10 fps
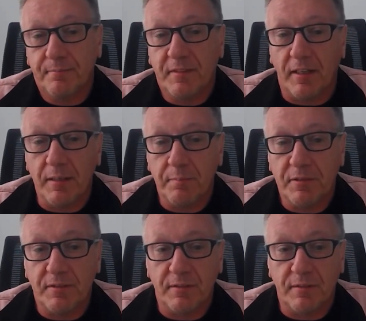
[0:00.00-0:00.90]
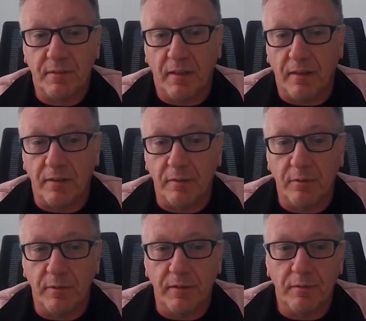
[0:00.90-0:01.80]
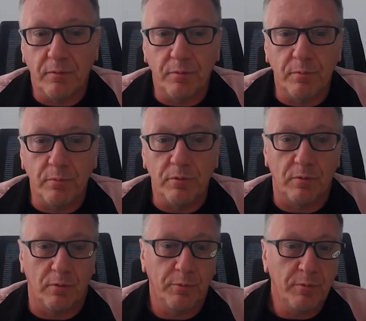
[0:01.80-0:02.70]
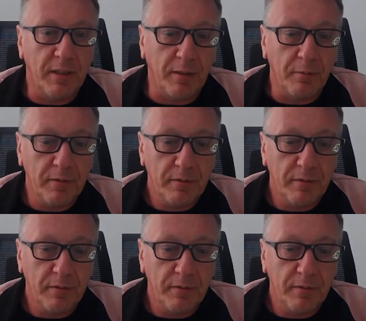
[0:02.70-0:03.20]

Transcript: types are going to slow you down